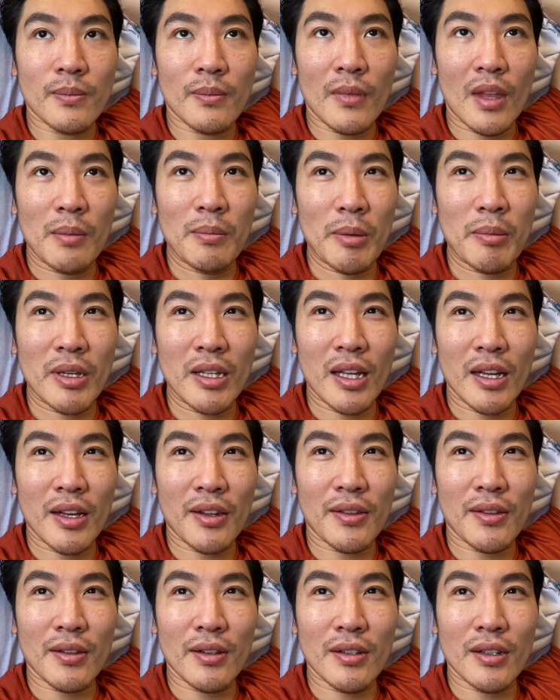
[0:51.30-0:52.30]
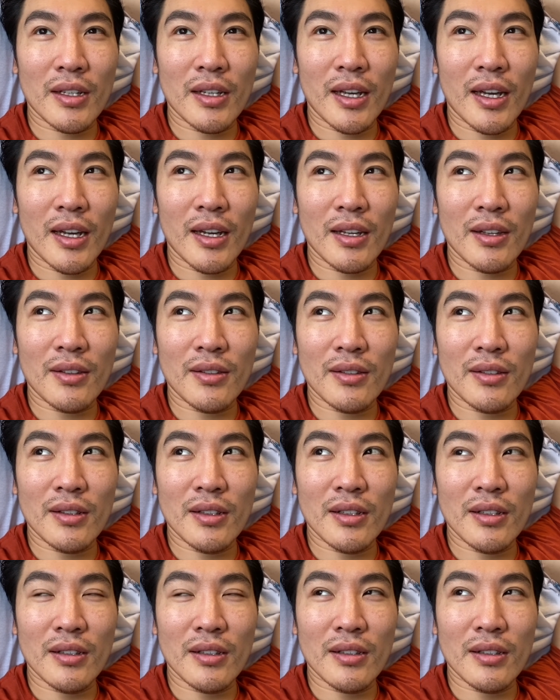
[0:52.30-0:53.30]
maybe like 38,
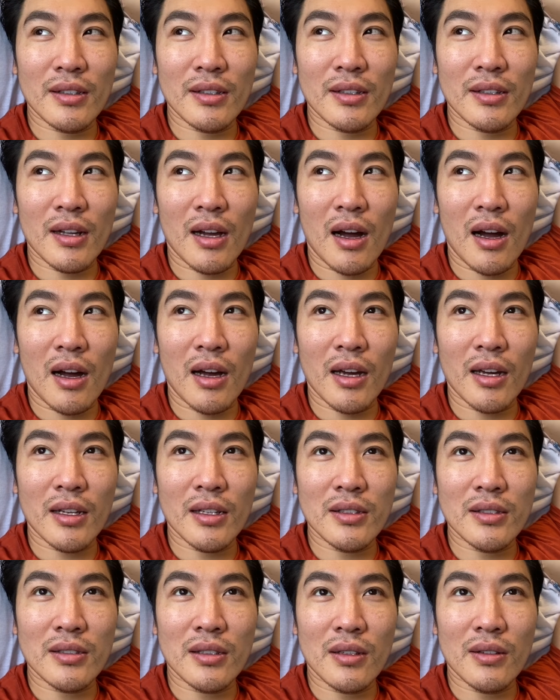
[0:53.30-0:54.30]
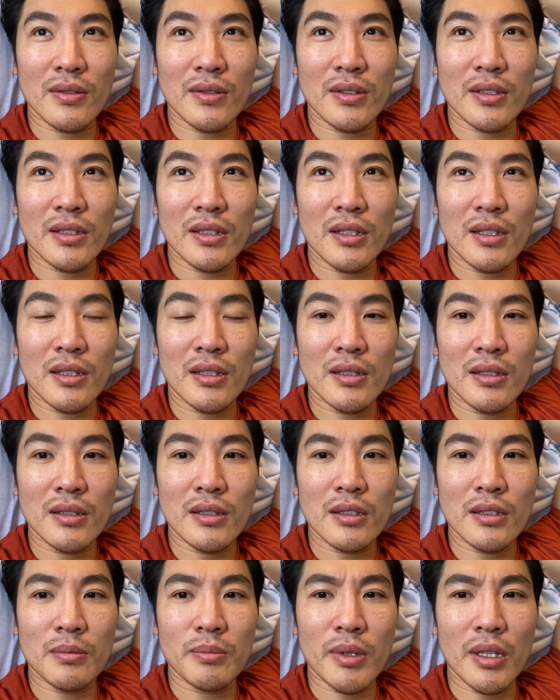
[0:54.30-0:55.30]
39
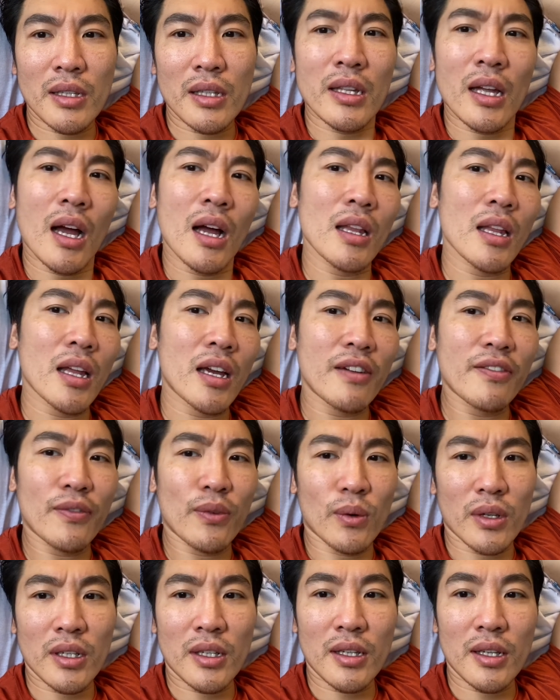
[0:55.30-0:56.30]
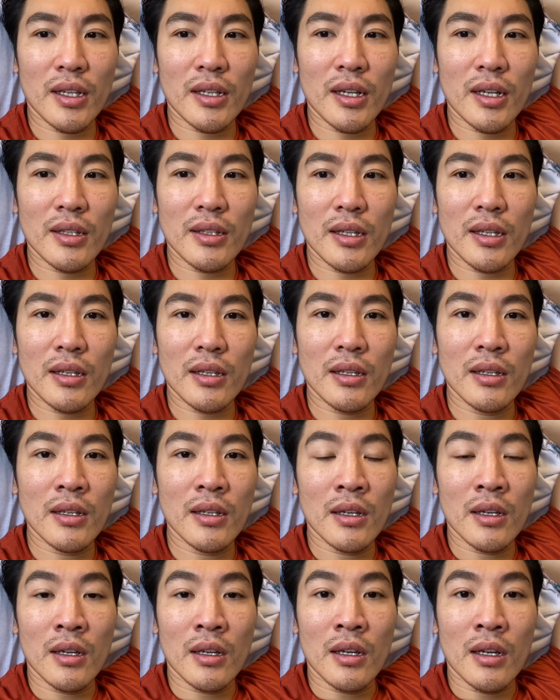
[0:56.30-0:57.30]
Celsius, but not like 40 yet, I think.
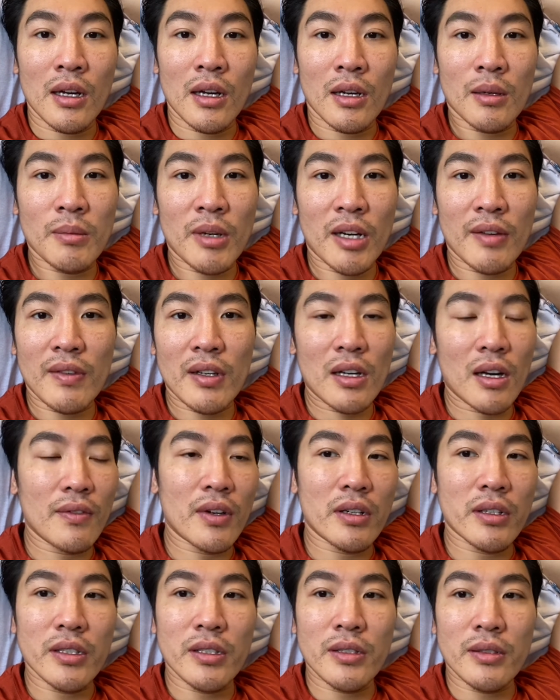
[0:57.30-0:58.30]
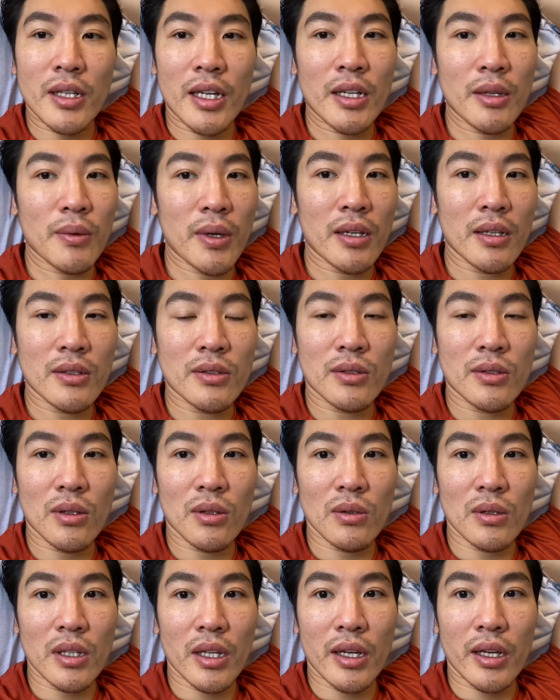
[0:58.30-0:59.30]
Haven't converted anyway. So
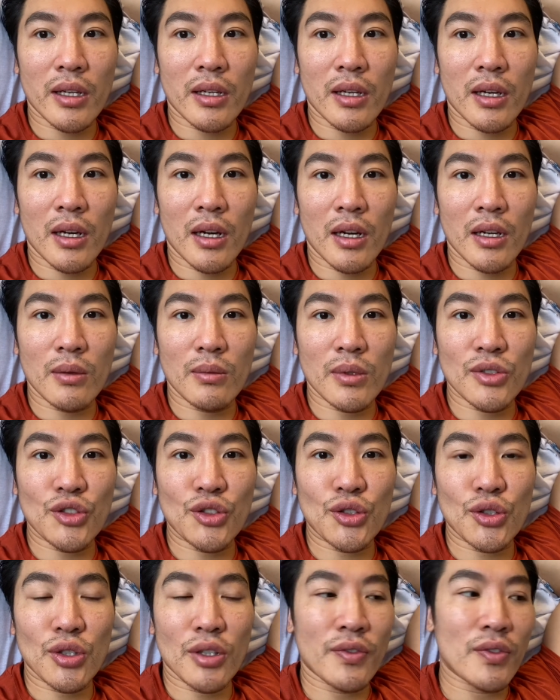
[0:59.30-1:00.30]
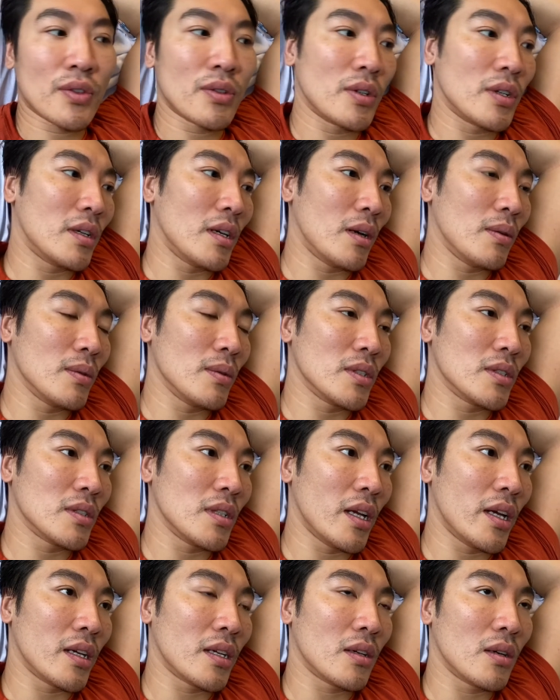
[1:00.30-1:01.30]
like I was shivery, I was
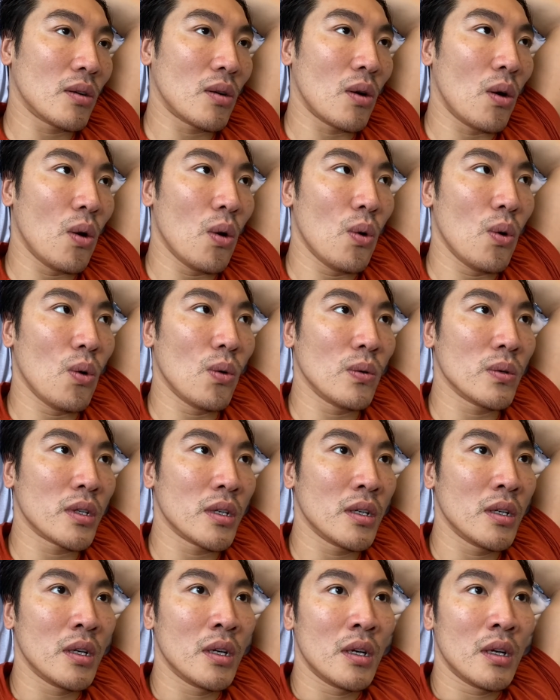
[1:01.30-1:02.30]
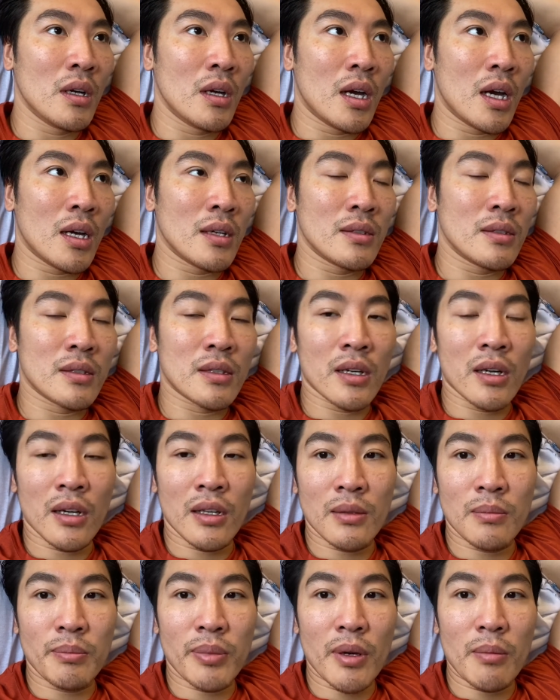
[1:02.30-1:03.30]
like cold, and
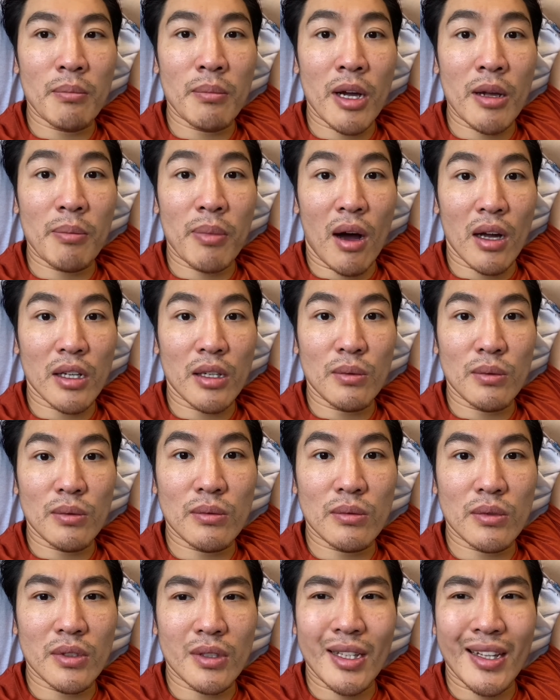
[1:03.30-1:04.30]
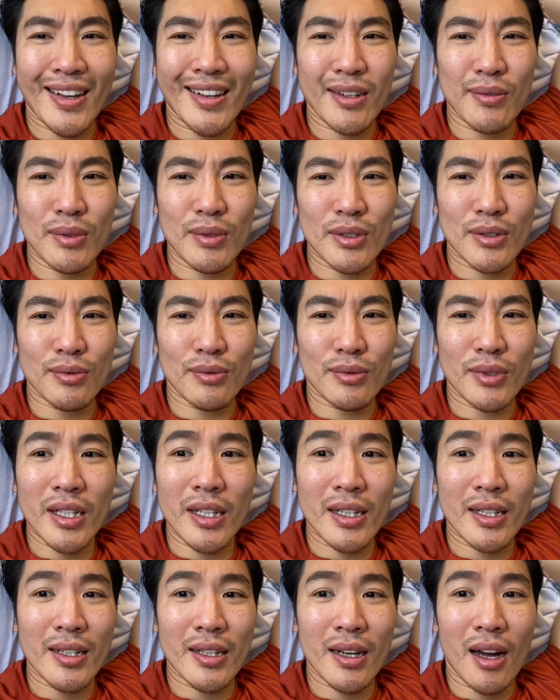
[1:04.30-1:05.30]
then but my body like was
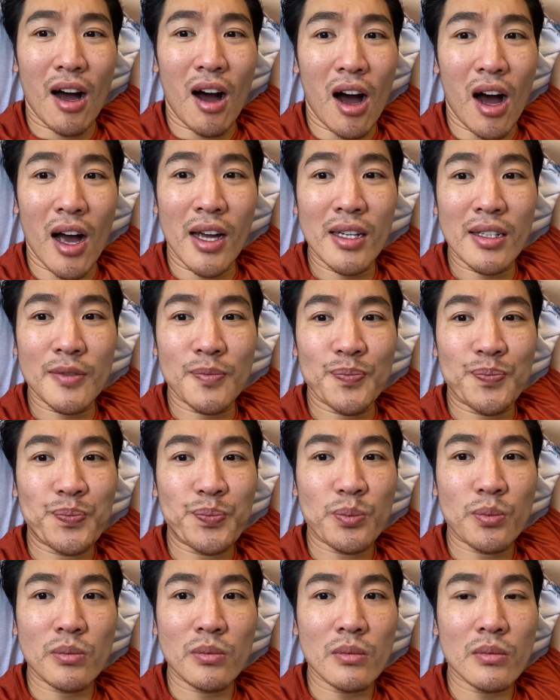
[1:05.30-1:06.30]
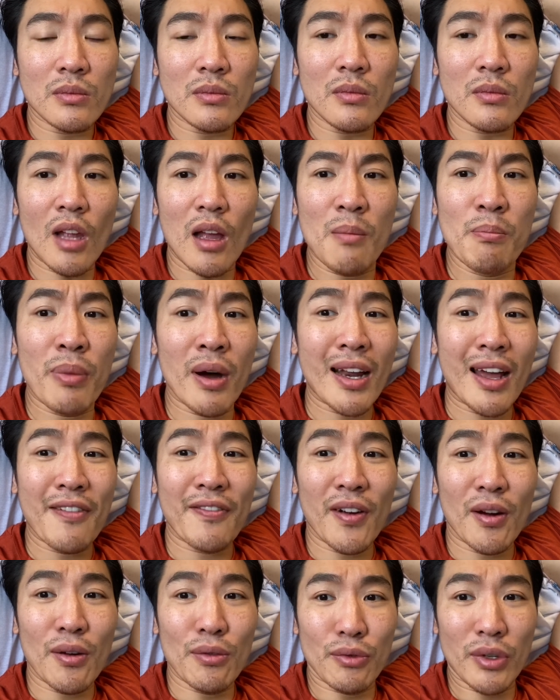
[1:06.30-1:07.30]
really hot, but I
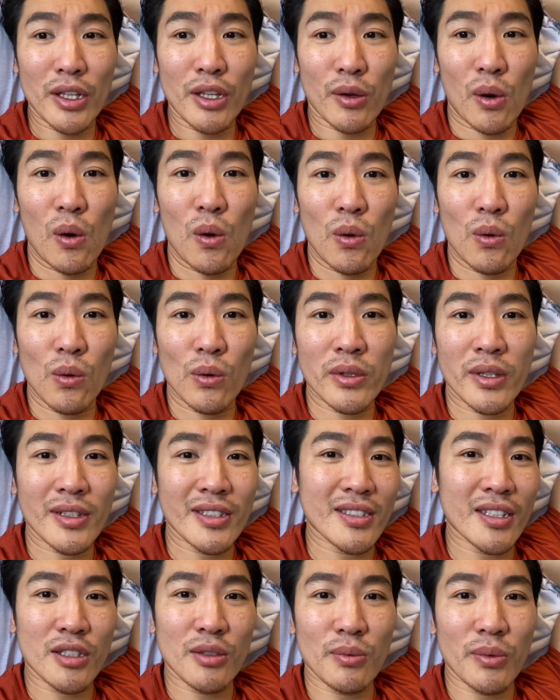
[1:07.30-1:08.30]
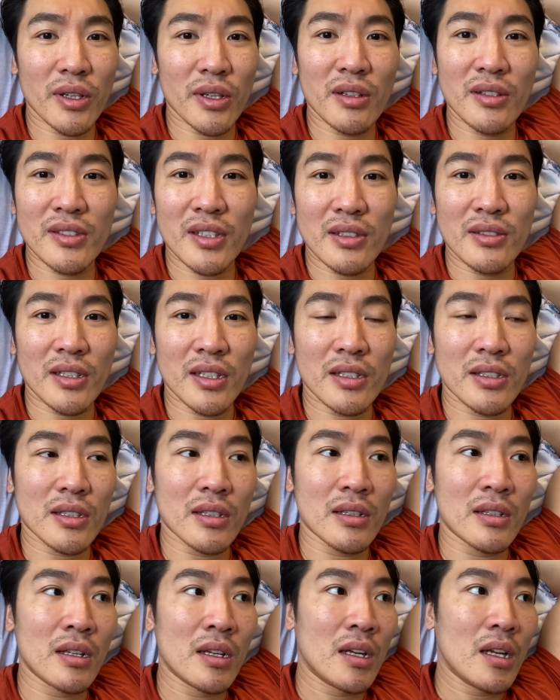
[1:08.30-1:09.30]
felt really cold. It's such a weird
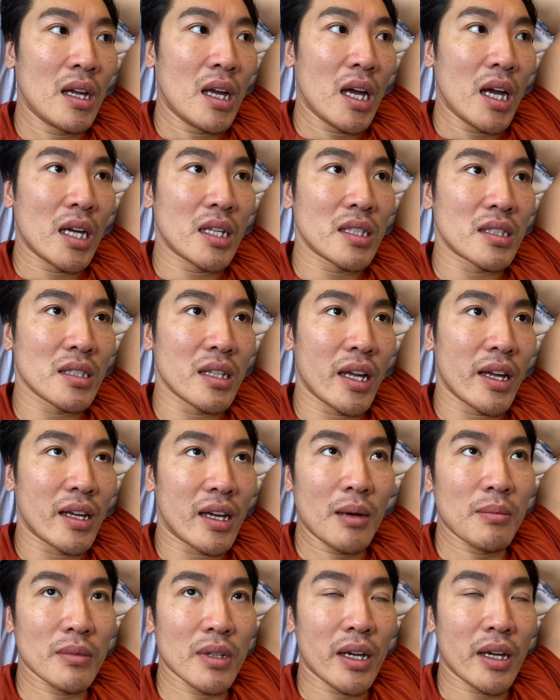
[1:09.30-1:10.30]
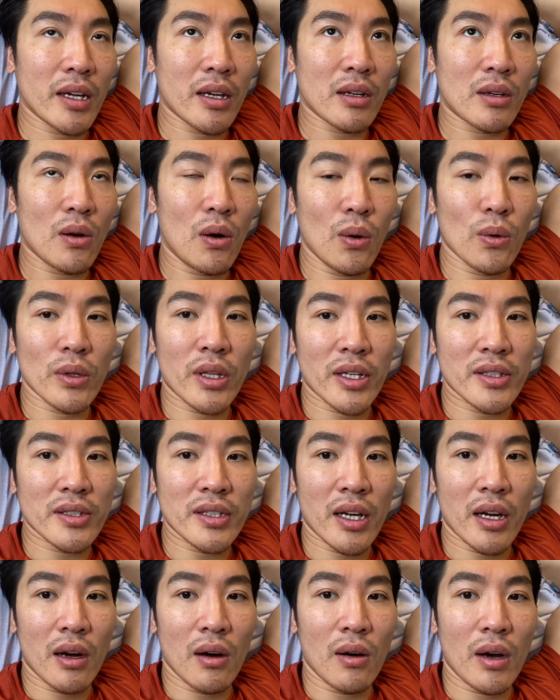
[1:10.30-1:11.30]
sensation. It's like I'm like cold as
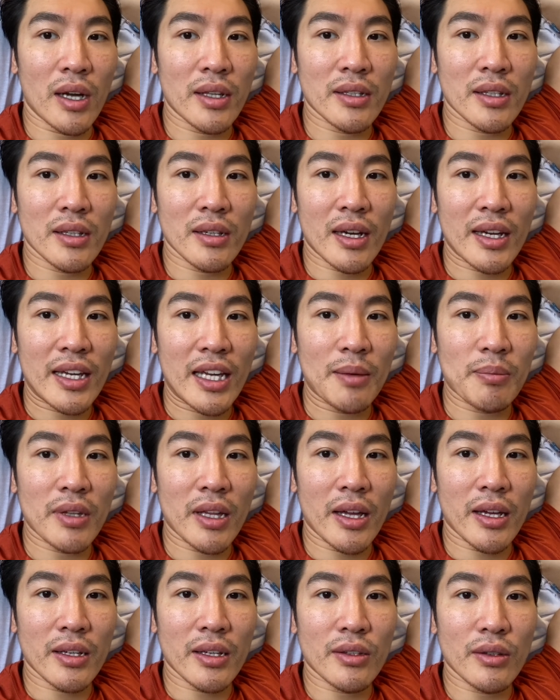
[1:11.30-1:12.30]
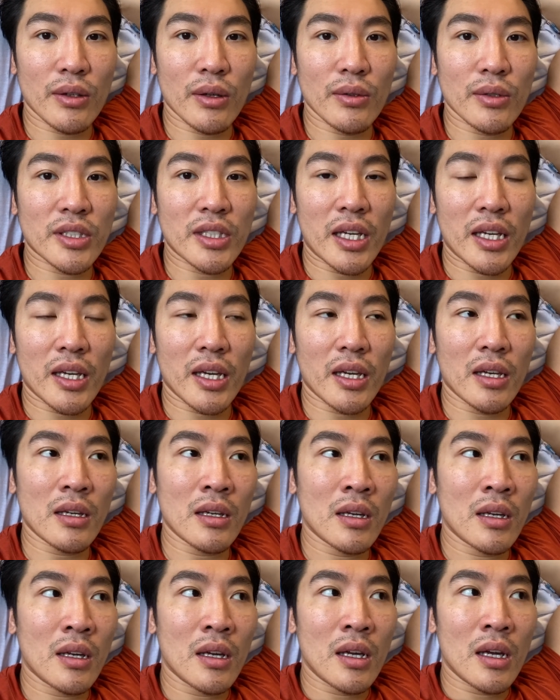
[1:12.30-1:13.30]
hell, and then I keep like shaking,
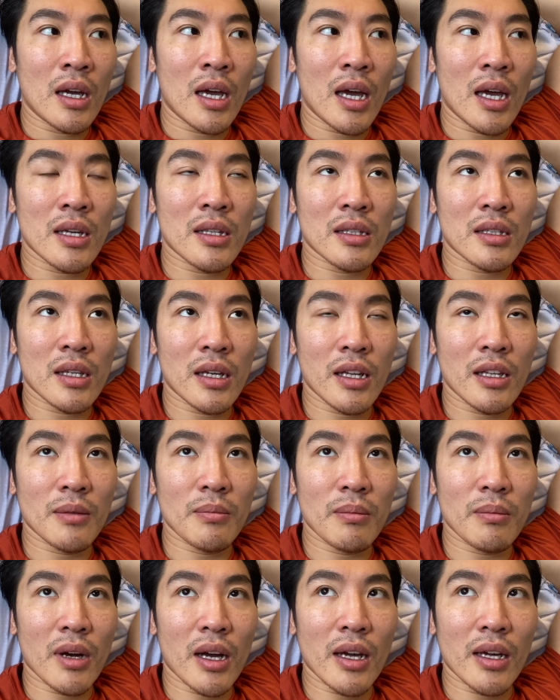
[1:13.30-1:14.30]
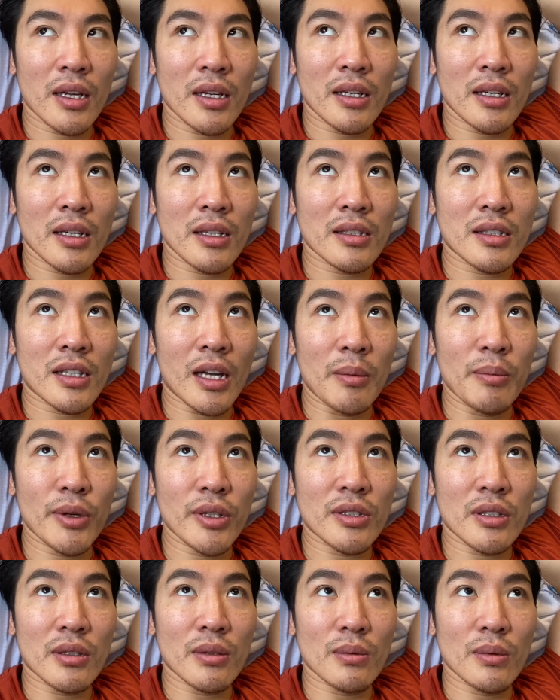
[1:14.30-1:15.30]
and then my
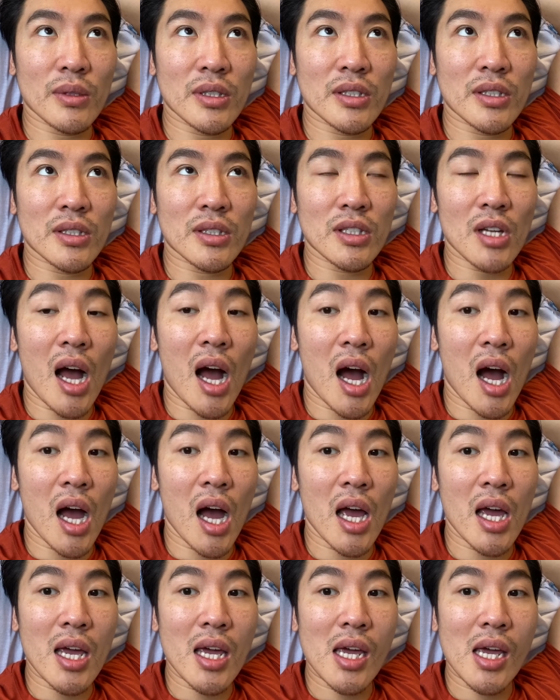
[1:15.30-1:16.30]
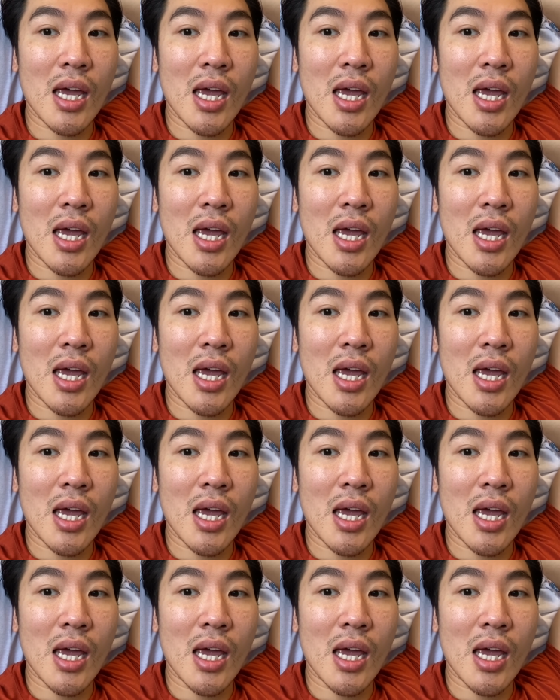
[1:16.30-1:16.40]
temperature was high,